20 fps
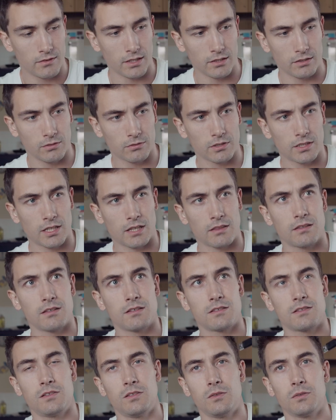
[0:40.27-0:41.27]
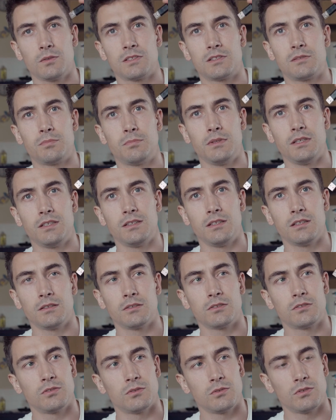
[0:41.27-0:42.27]
then you'll get this
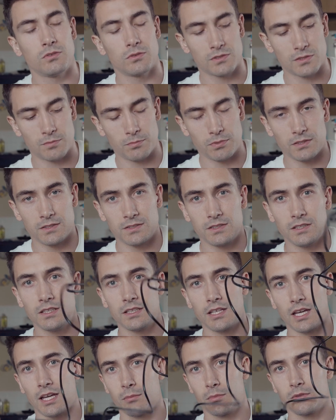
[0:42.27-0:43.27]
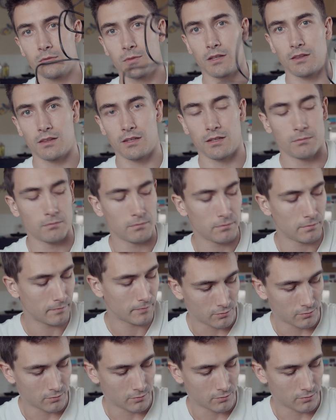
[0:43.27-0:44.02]
USB to USB-C cable with them.